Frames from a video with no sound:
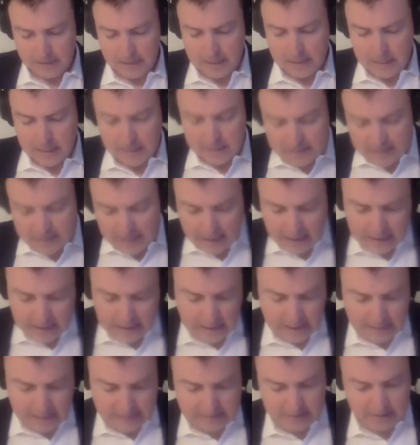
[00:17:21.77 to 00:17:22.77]
A
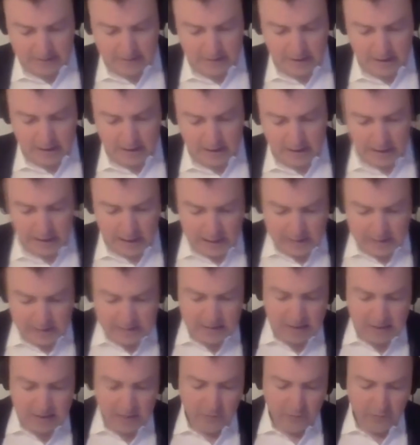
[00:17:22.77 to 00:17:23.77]
second lesson
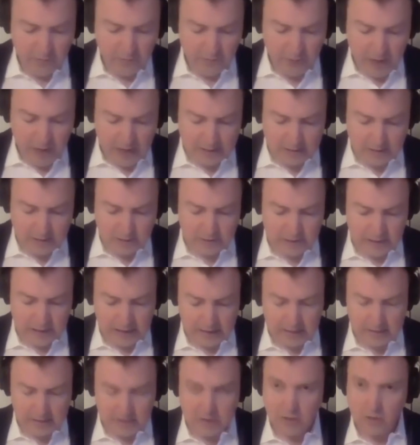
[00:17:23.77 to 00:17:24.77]
is the
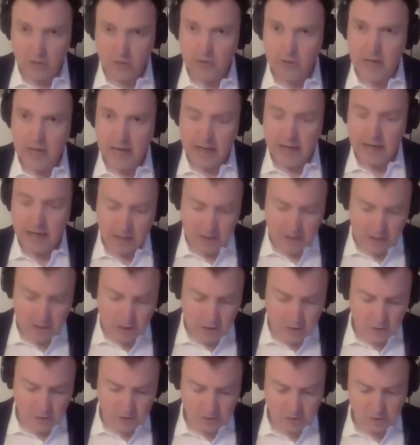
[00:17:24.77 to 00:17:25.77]
vital need to
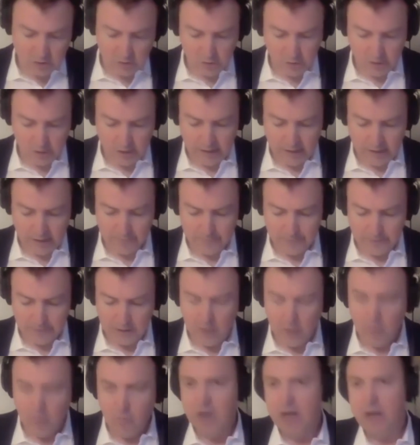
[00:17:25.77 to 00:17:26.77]
create a new
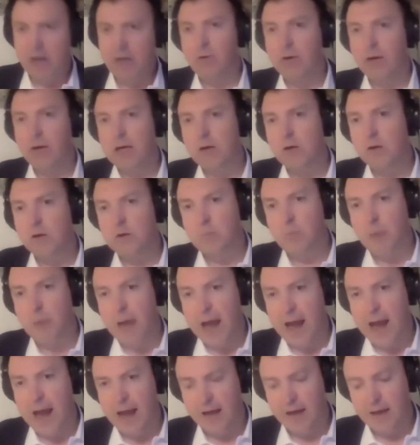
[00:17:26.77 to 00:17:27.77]
story.
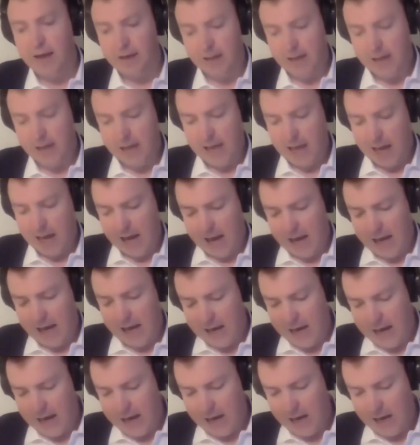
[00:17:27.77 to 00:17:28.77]
Whenever I looked back
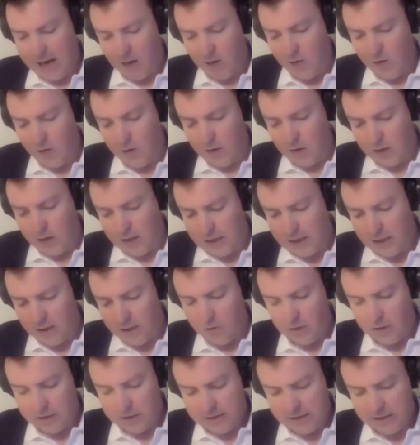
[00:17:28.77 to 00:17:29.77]
at
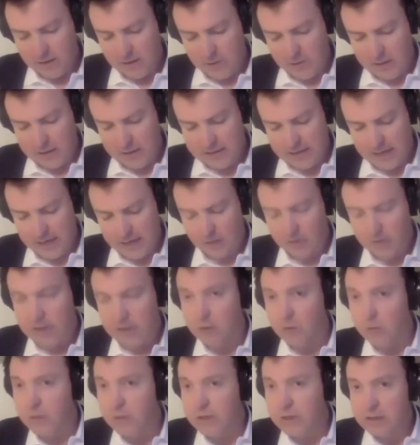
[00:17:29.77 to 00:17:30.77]
how inequality
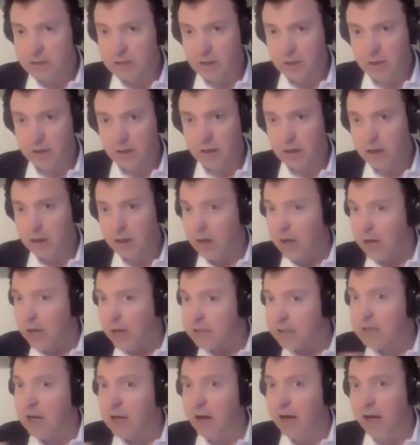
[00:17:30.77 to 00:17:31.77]
had been tackled, it always
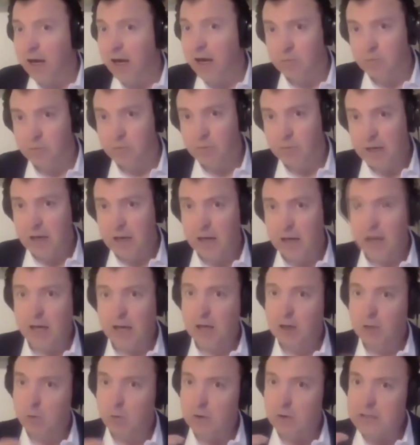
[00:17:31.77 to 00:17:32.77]
took a
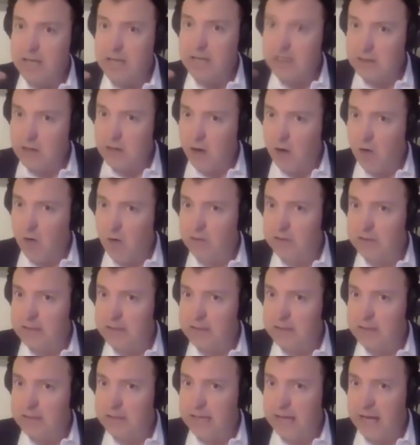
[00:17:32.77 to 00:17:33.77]
time. You always
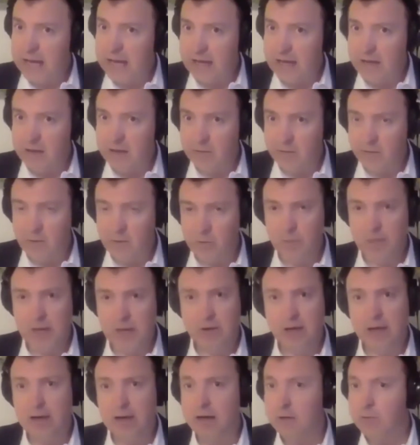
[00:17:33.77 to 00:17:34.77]
had to hold together
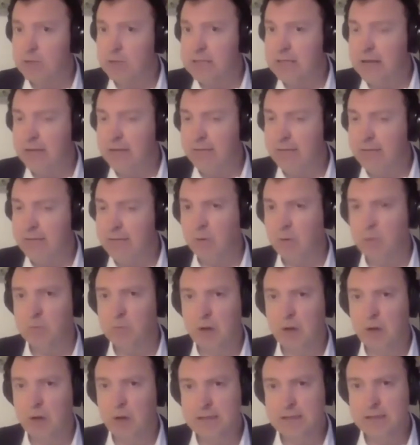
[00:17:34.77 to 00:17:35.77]
for a period, and it was
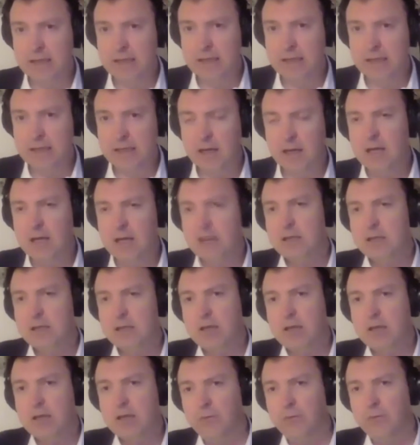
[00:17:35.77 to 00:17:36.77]
never one policy.
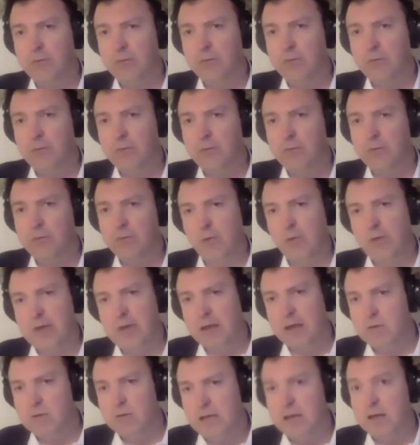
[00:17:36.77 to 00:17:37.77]
So for that,
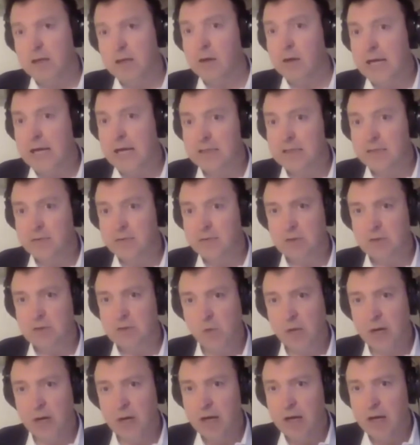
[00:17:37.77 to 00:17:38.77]
you needed a cohesive
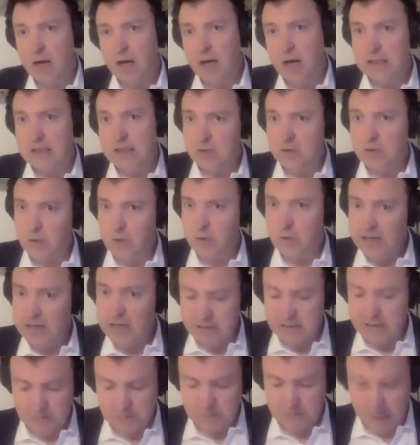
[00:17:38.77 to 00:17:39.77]
story, a
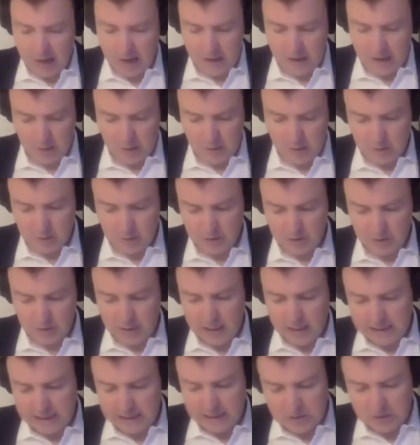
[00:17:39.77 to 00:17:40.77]
story that inspired
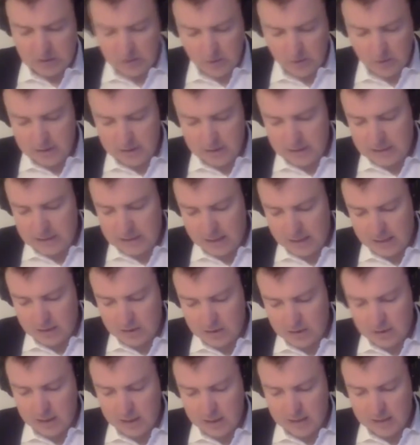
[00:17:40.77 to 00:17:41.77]
people, a story
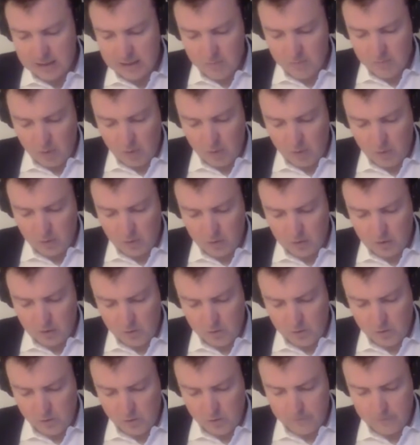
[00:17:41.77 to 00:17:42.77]
that touched their
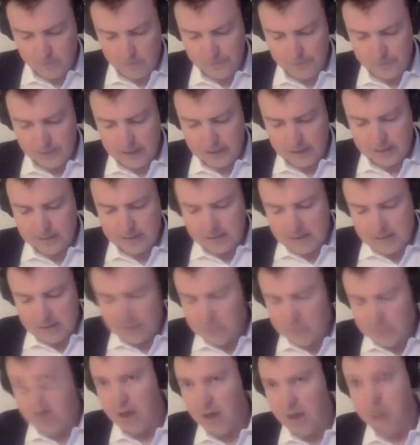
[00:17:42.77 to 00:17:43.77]
moral core.
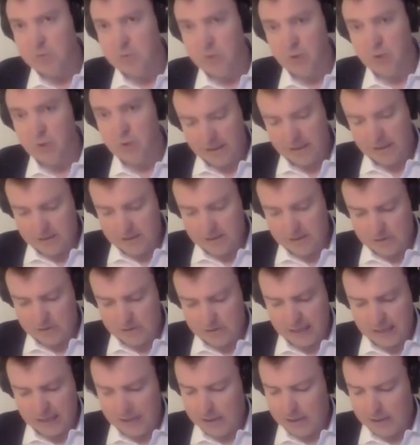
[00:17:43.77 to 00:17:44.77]
Sometimes
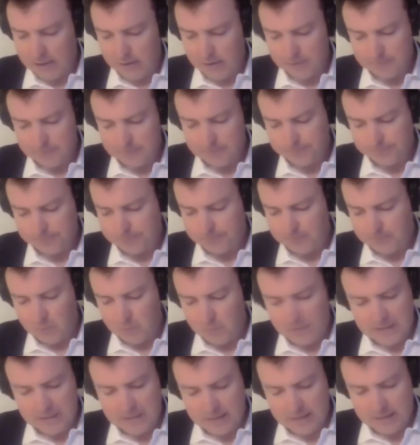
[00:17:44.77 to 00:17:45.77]
progressives say,
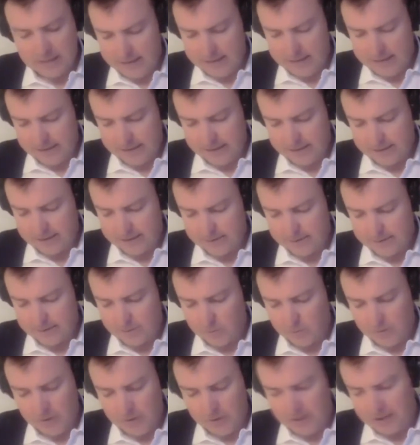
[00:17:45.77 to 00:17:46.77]
look, we're
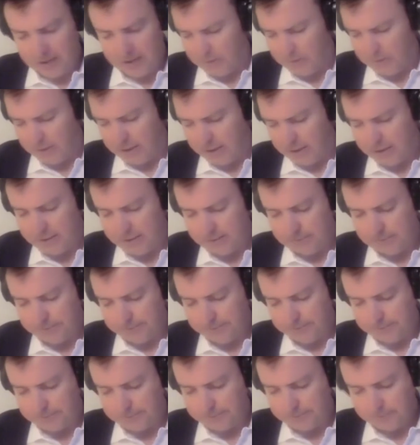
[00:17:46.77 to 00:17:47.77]
scientists, we're
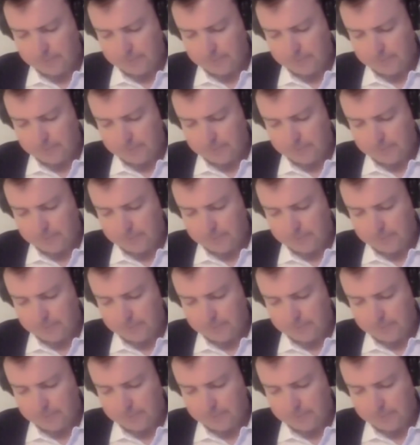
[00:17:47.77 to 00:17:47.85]
experts.